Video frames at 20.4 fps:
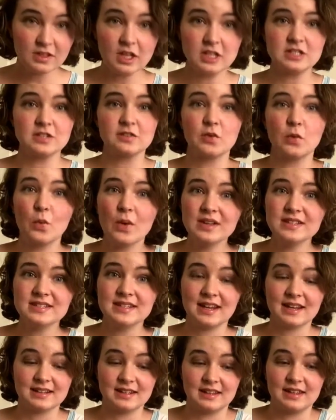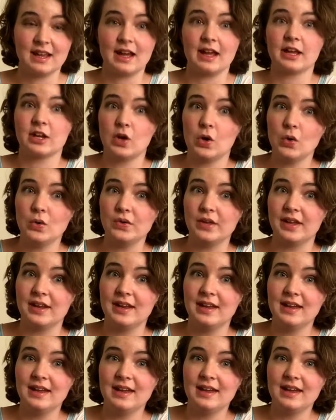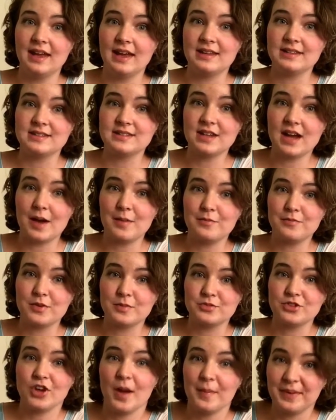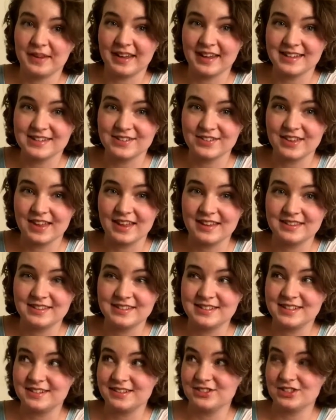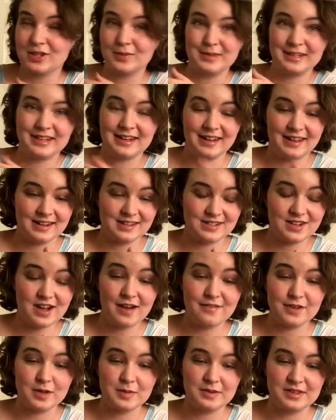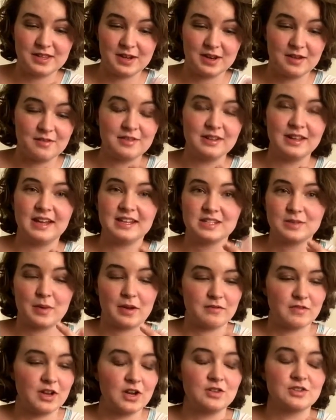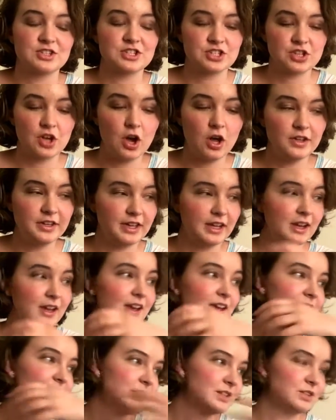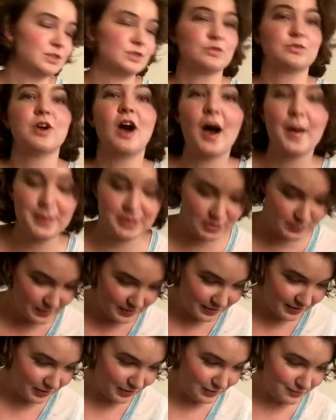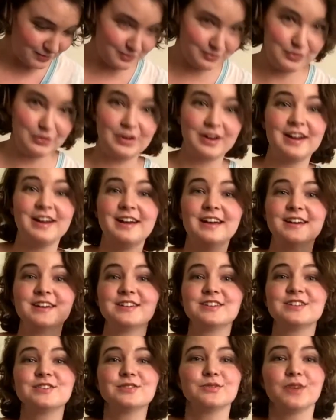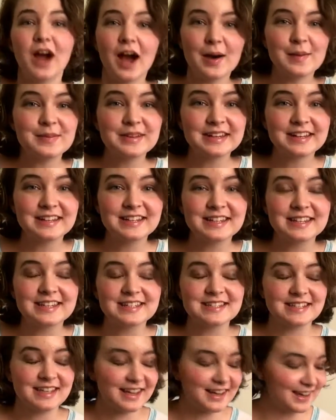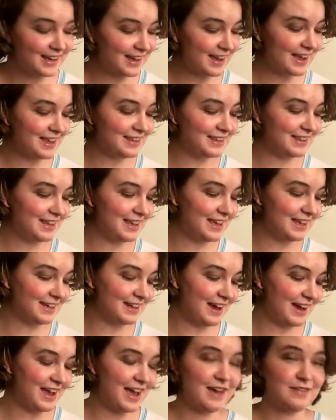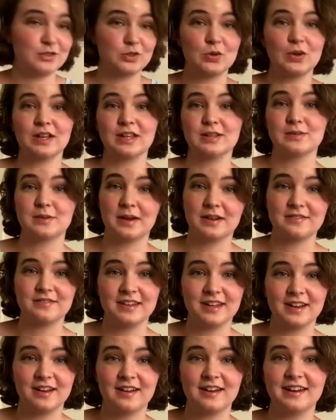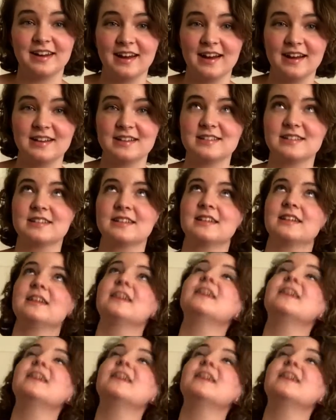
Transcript: And so for 1 second I think I can hold it and stop from dropping it so that the gentleman can get his coffee, but then I realize that my finger is scalding. Spill it all over the floor, drop it into the sink, and then I have to quickly put my finger in ice.